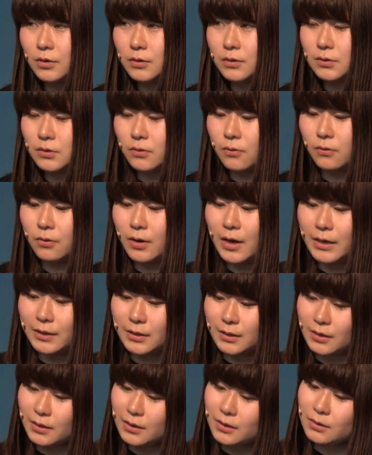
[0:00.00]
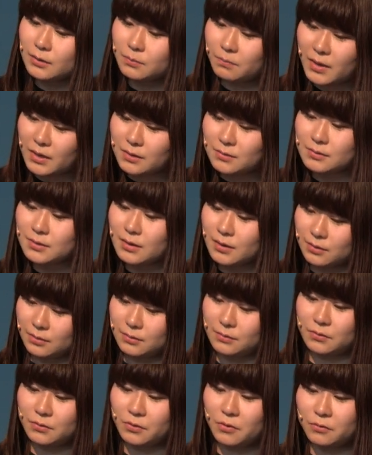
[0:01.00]
so I think it makes
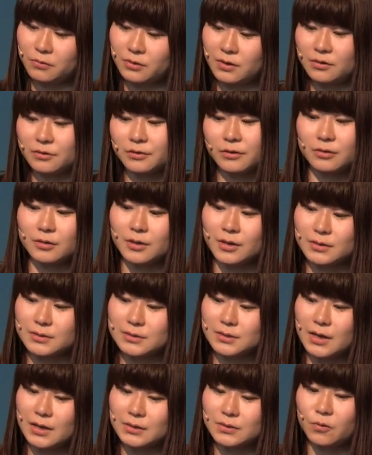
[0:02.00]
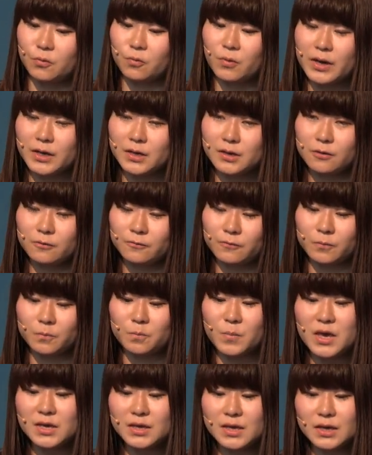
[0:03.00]
sense to consider this as a way of
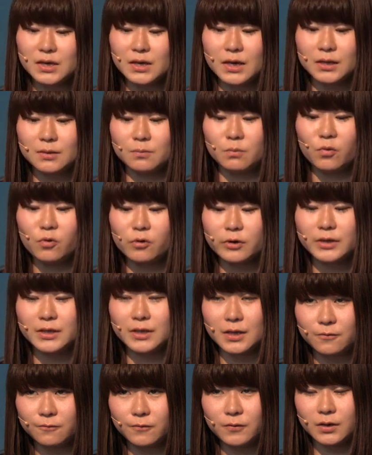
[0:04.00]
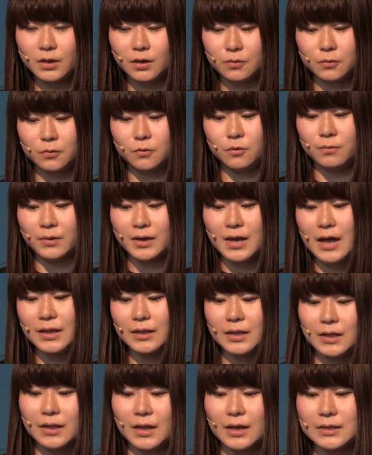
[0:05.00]
making it more difficult to be
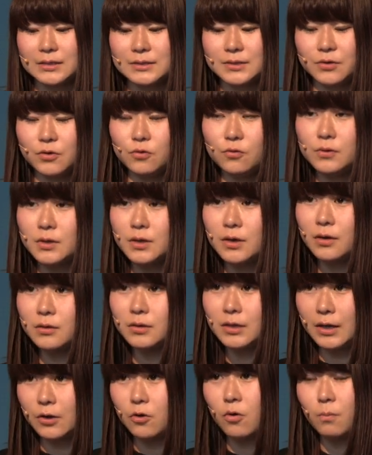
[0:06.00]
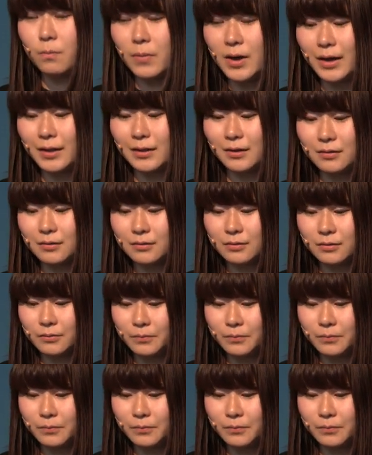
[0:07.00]
analyzed using a decompiler.